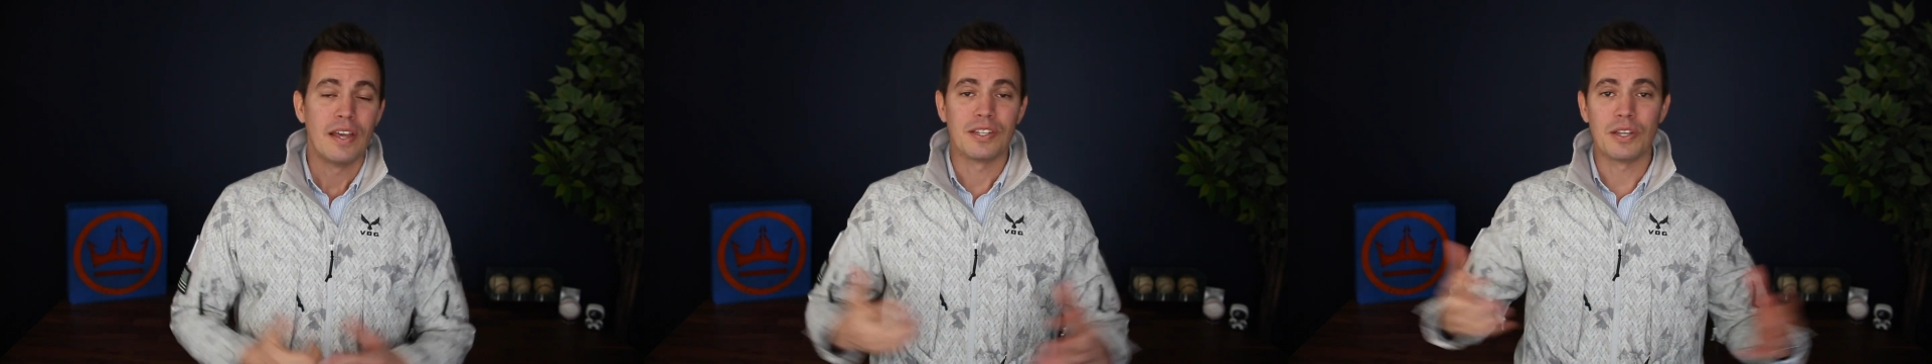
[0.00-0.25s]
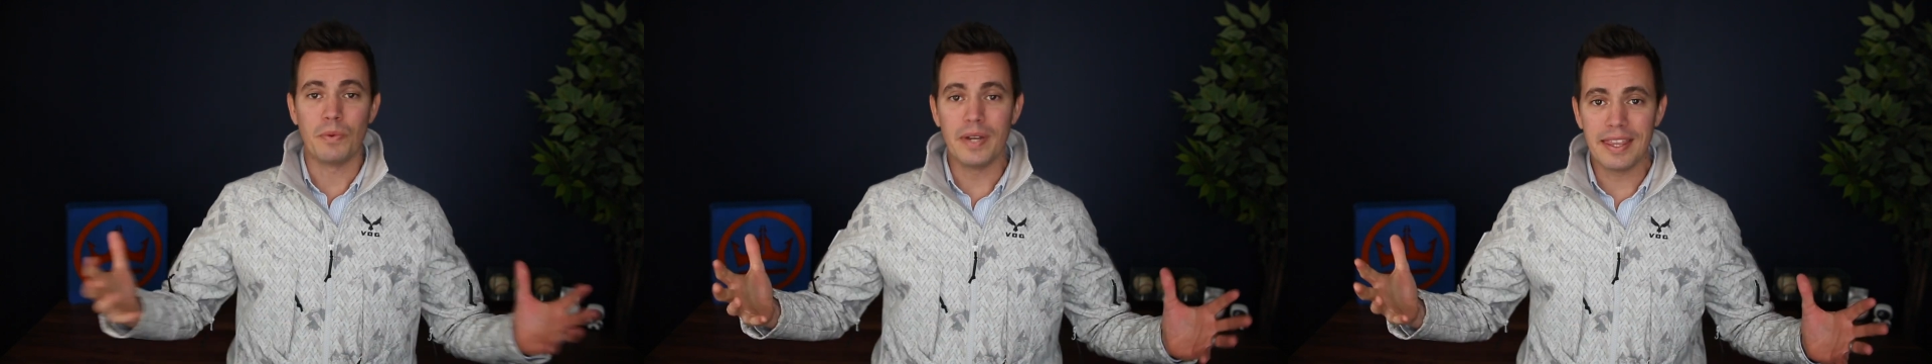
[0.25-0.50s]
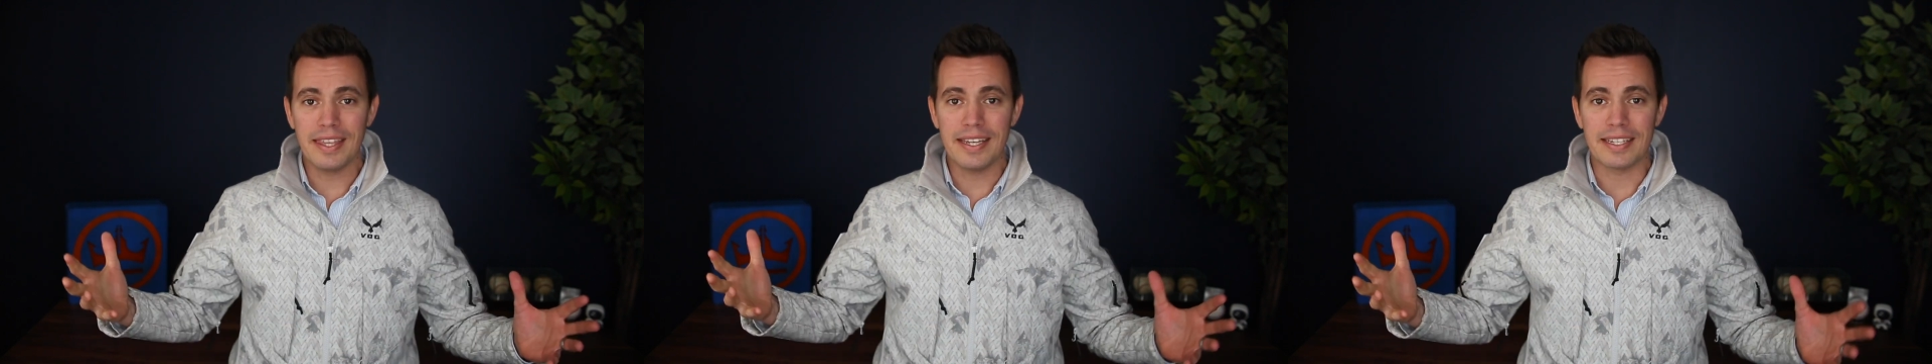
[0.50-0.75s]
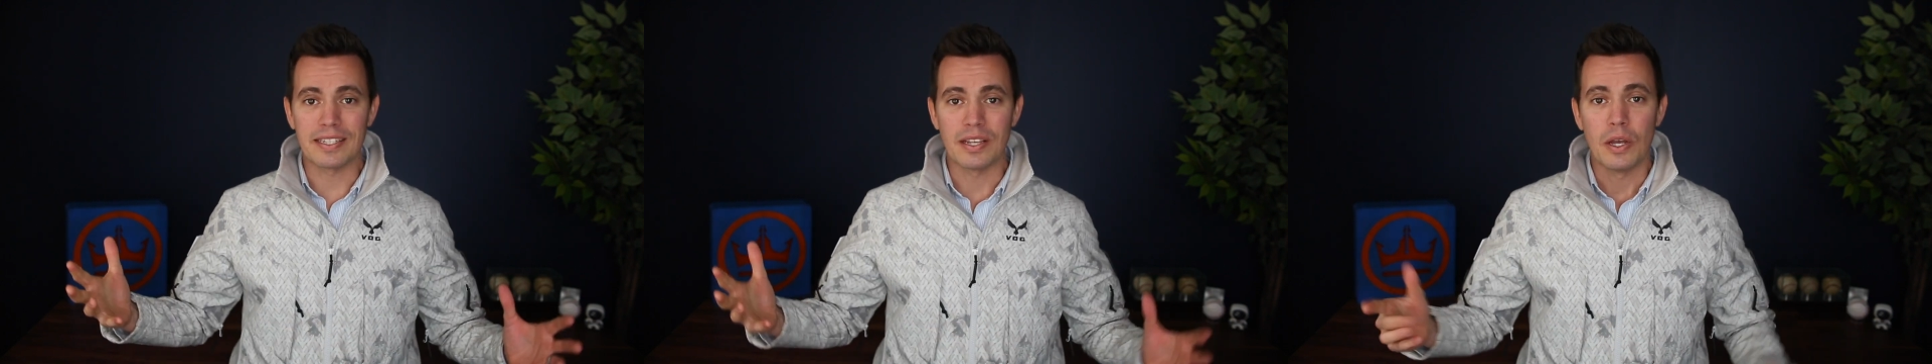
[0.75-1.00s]
So with
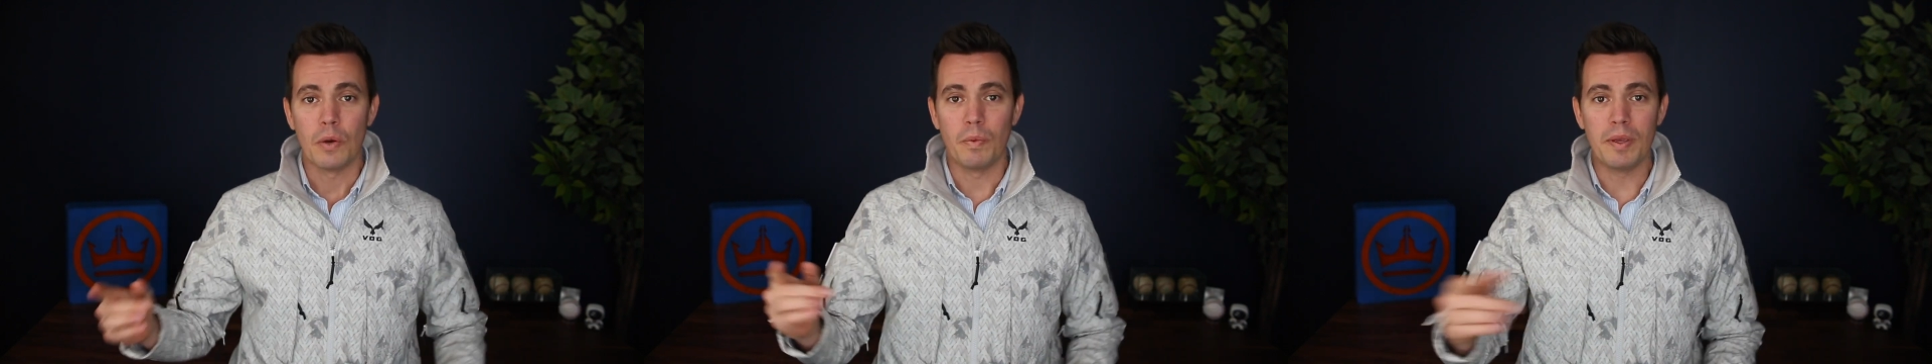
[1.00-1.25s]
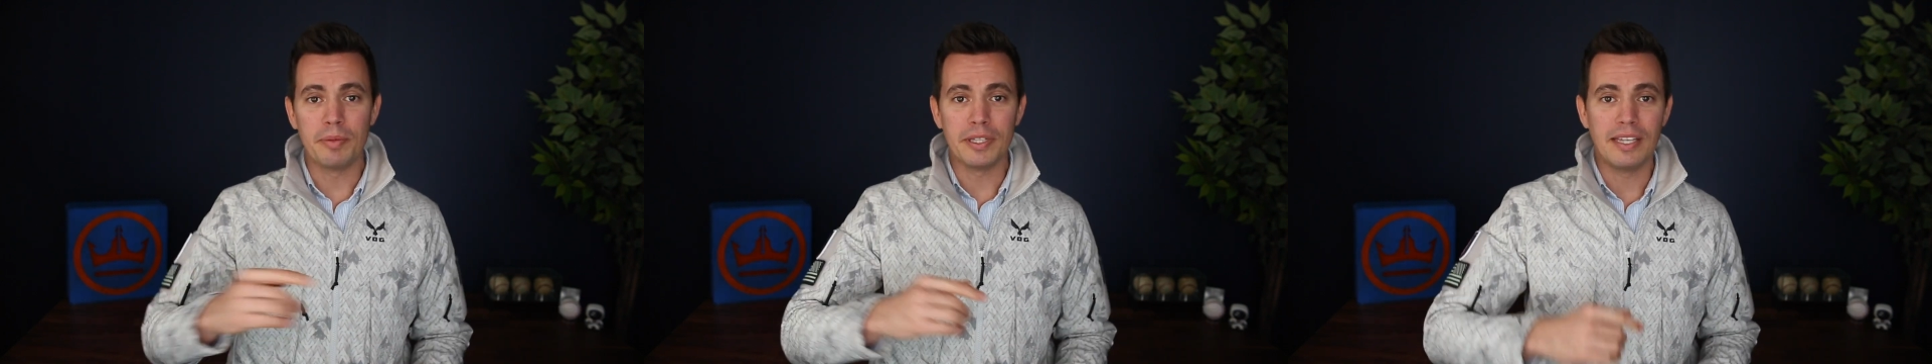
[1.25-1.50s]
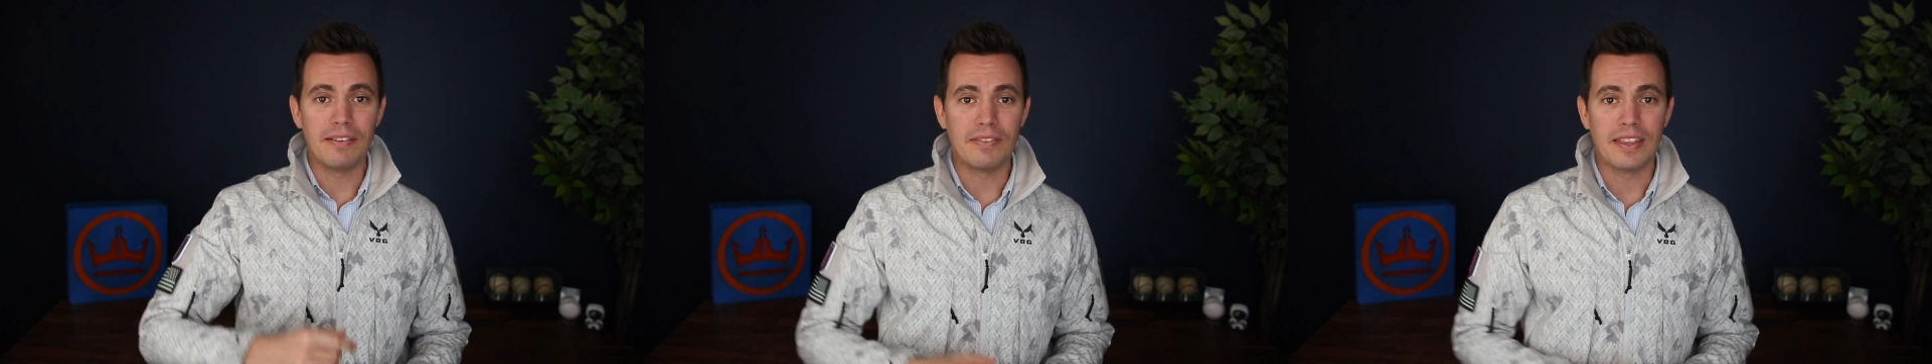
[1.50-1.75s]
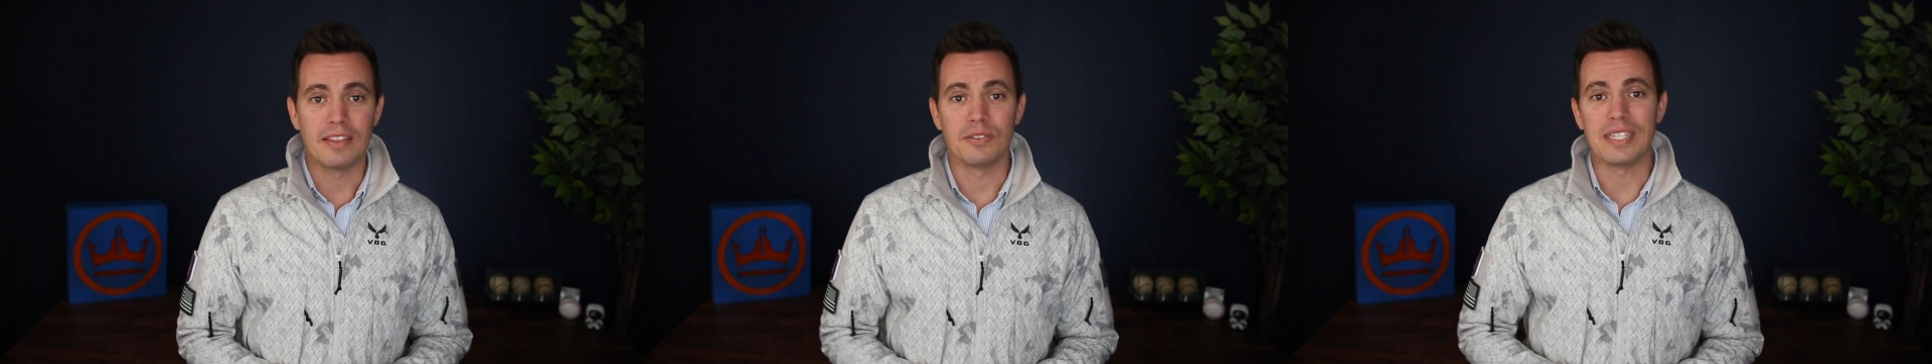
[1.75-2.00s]
this, we
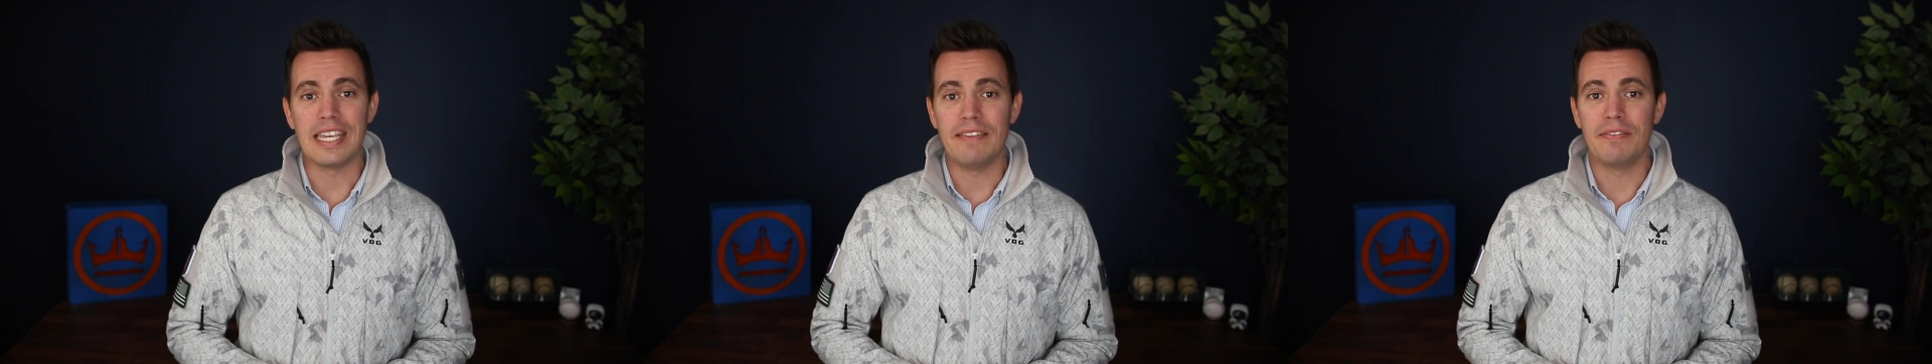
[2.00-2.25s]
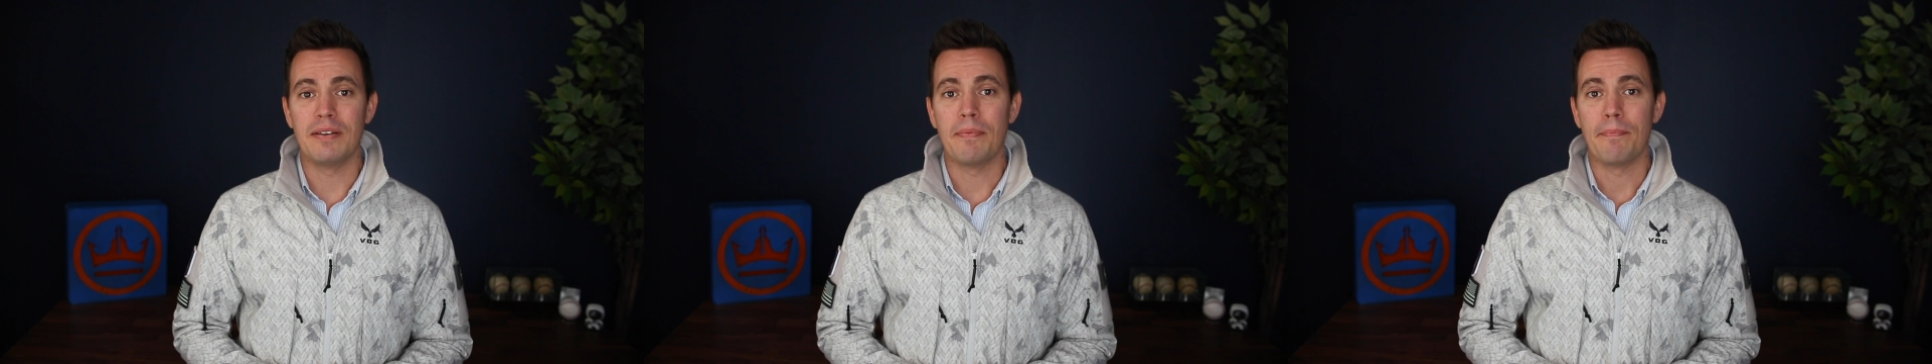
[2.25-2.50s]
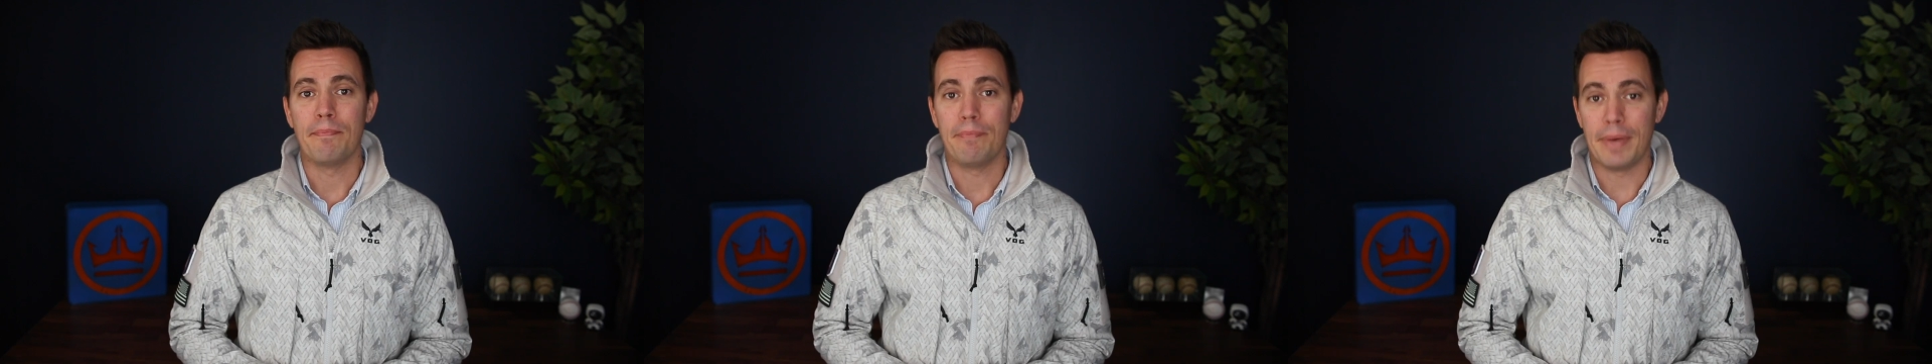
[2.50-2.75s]
believe that there's even